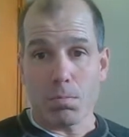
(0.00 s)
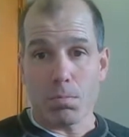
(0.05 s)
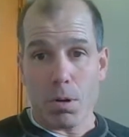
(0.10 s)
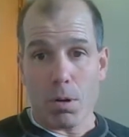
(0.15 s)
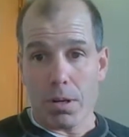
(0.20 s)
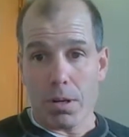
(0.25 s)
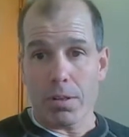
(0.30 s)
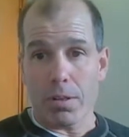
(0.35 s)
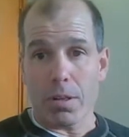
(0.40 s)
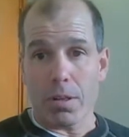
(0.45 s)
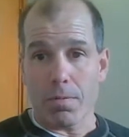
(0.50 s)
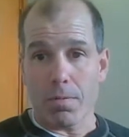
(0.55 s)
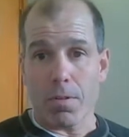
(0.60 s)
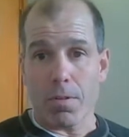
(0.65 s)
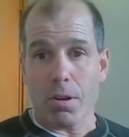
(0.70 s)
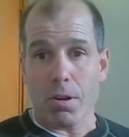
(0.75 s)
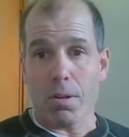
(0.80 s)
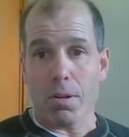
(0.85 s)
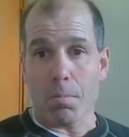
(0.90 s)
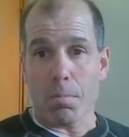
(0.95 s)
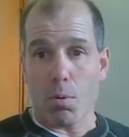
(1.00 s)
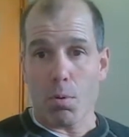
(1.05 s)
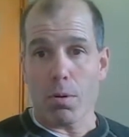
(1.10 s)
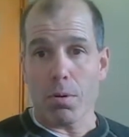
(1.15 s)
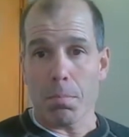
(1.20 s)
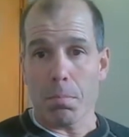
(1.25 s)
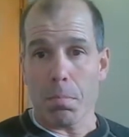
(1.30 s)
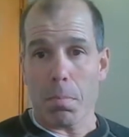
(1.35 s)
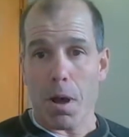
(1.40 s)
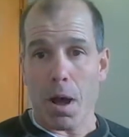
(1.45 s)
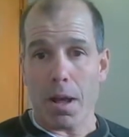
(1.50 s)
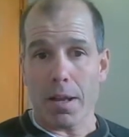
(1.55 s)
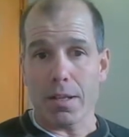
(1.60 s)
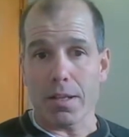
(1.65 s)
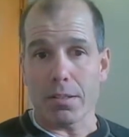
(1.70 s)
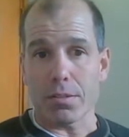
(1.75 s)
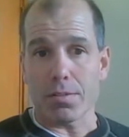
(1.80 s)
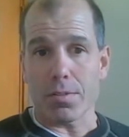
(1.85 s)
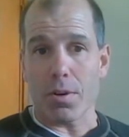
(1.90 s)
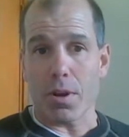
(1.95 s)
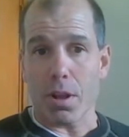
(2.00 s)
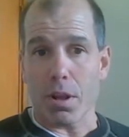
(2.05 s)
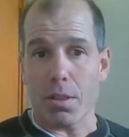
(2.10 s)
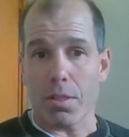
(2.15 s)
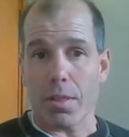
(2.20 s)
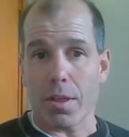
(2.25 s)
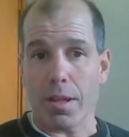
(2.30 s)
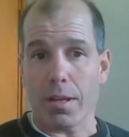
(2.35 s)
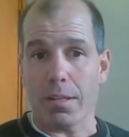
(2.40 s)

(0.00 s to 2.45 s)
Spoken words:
one of the very important bodies for health